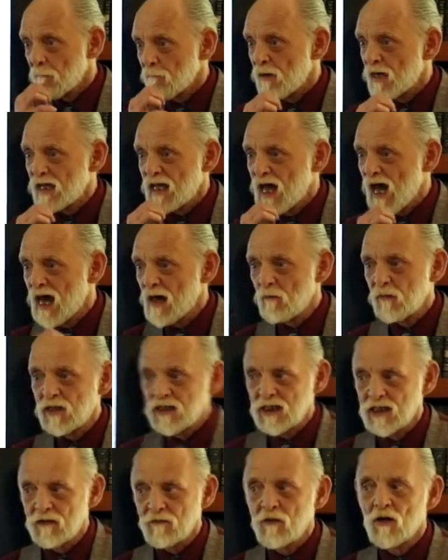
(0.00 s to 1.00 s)
but Adam and
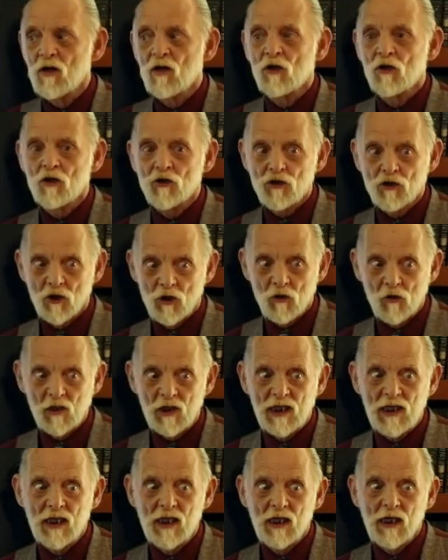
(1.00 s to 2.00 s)
Eve
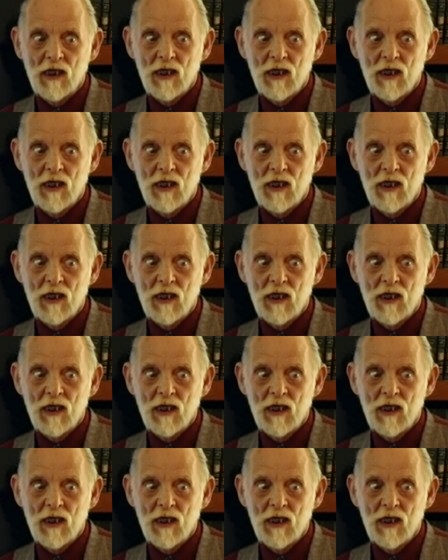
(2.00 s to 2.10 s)
surely